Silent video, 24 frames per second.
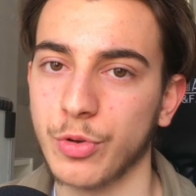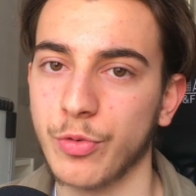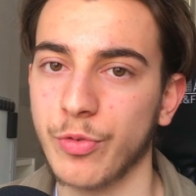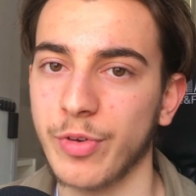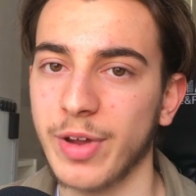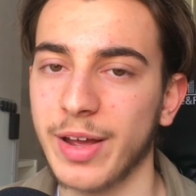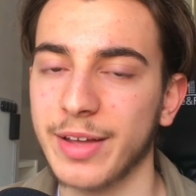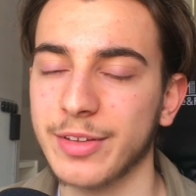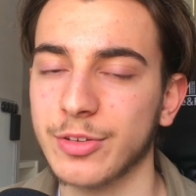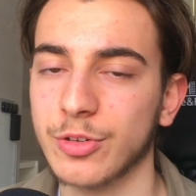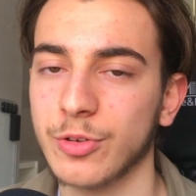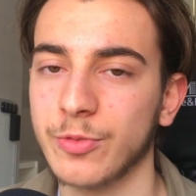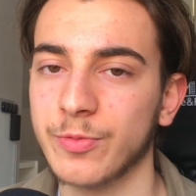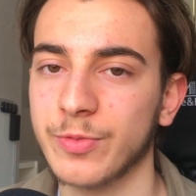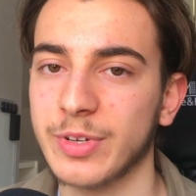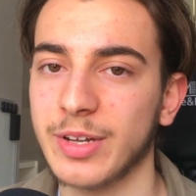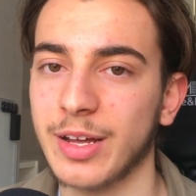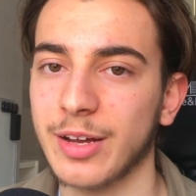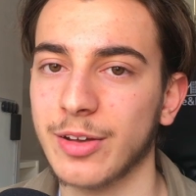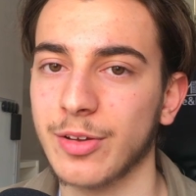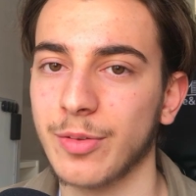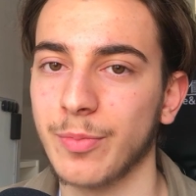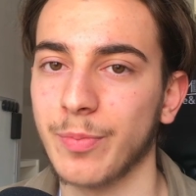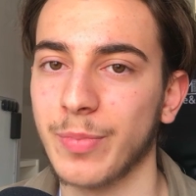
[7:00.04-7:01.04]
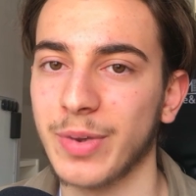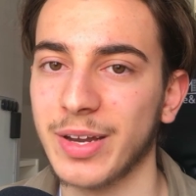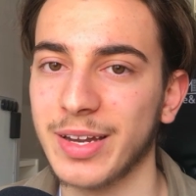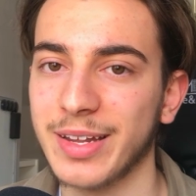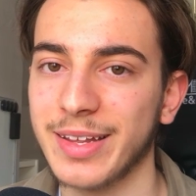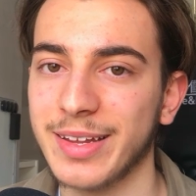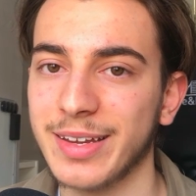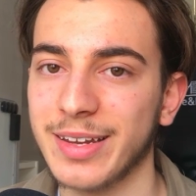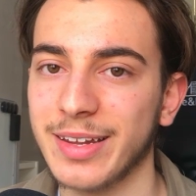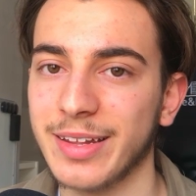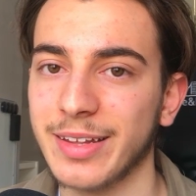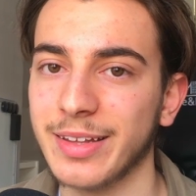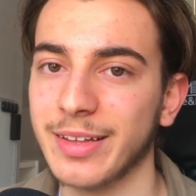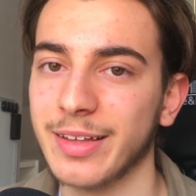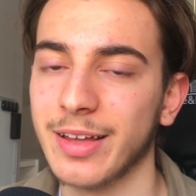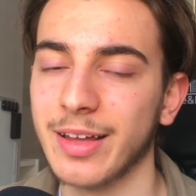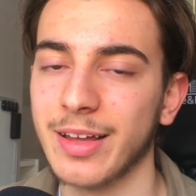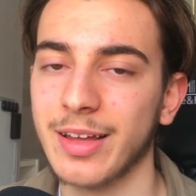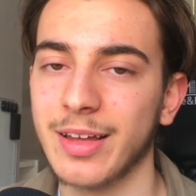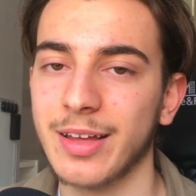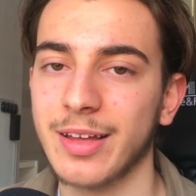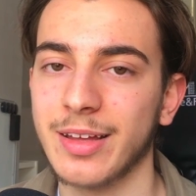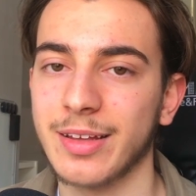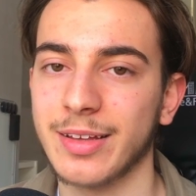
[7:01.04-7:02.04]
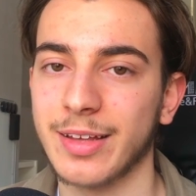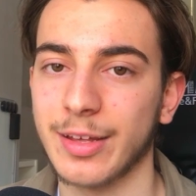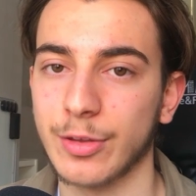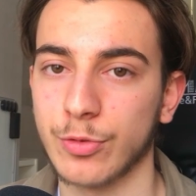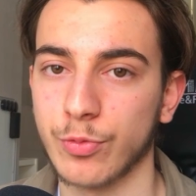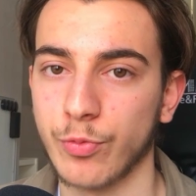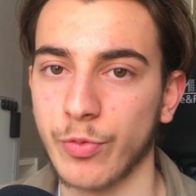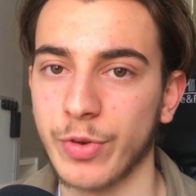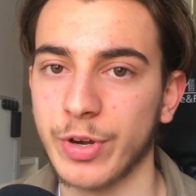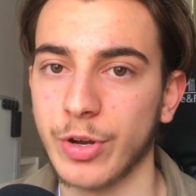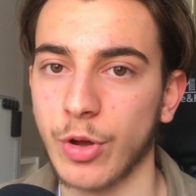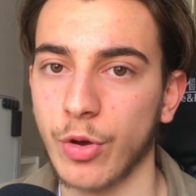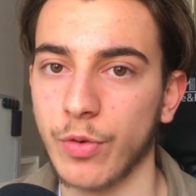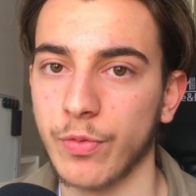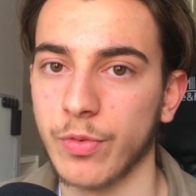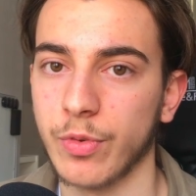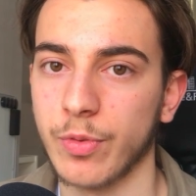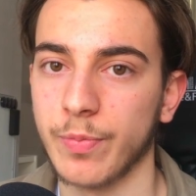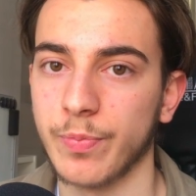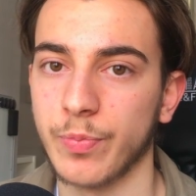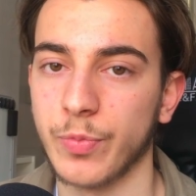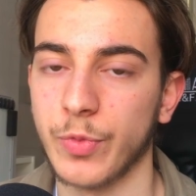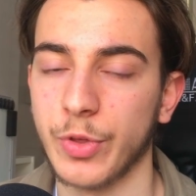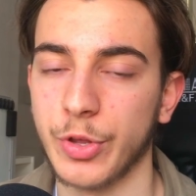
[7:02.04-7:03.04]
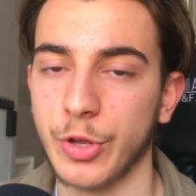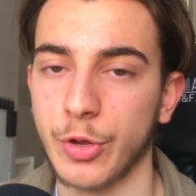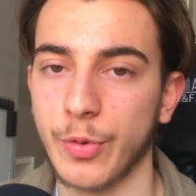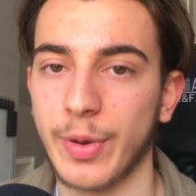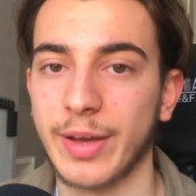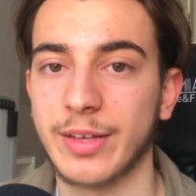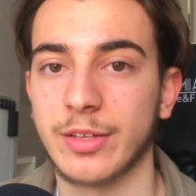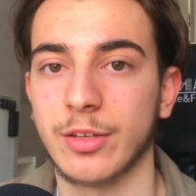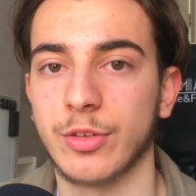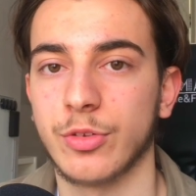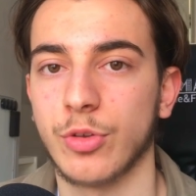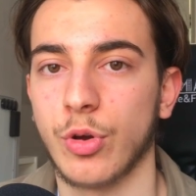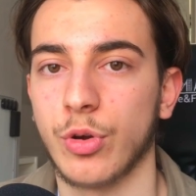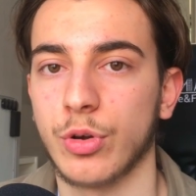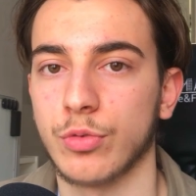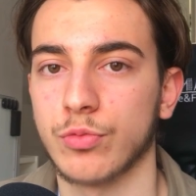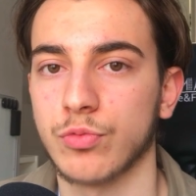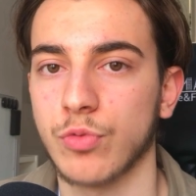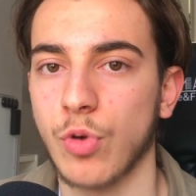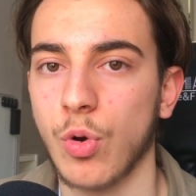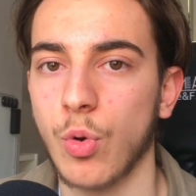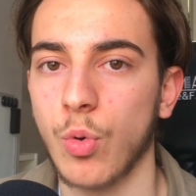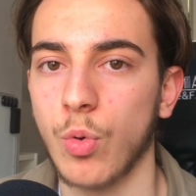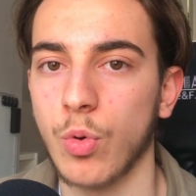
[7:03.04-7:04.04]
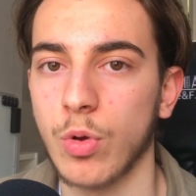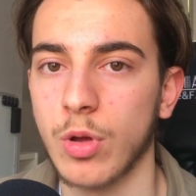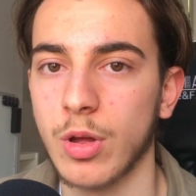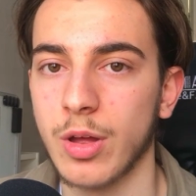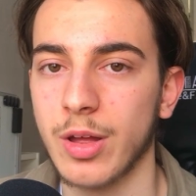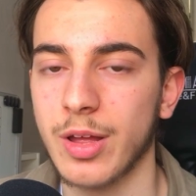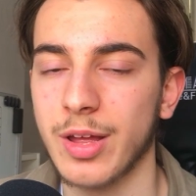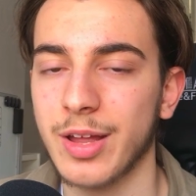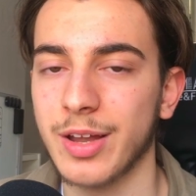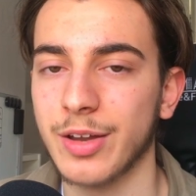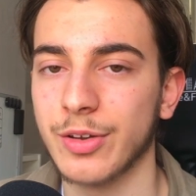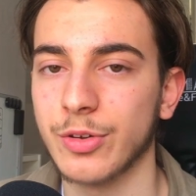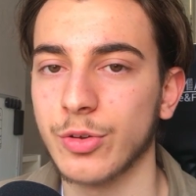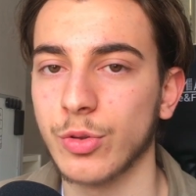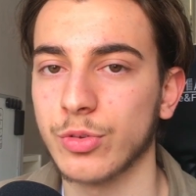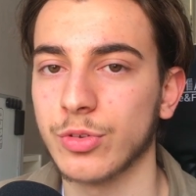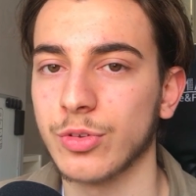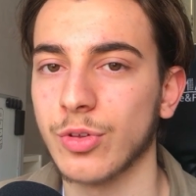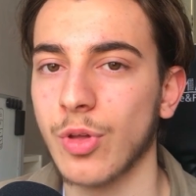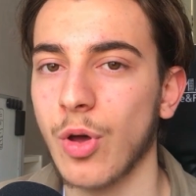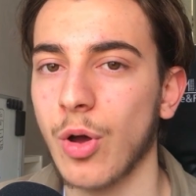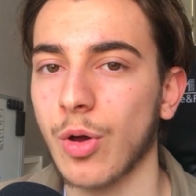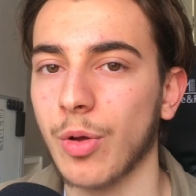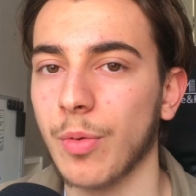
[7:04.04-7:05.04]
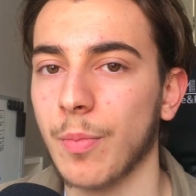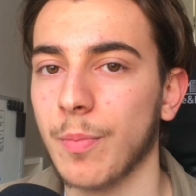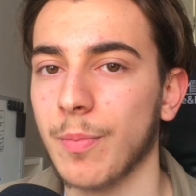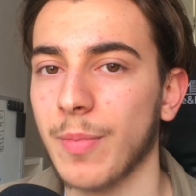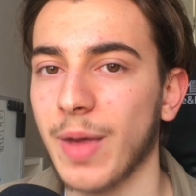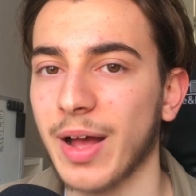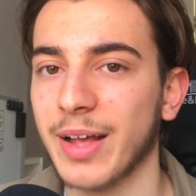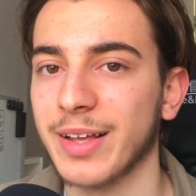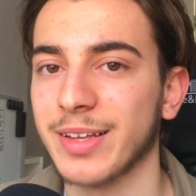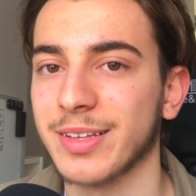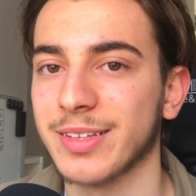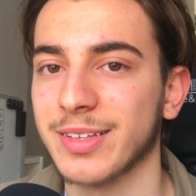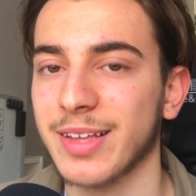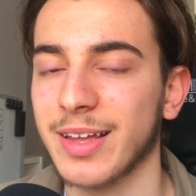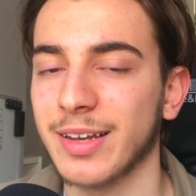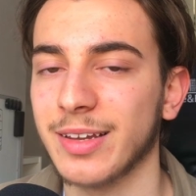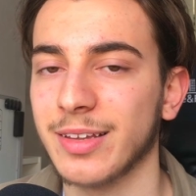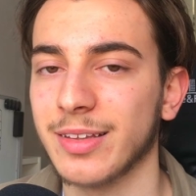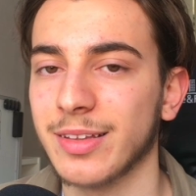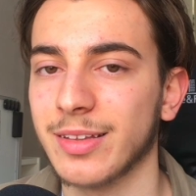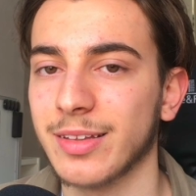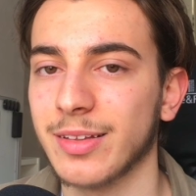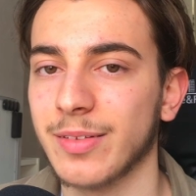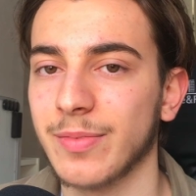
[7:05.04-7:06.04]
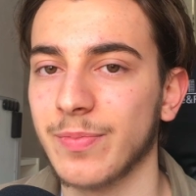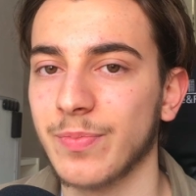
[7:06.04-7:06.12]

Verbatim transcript: create something that completely gets rid of the U X designer role does not make sense.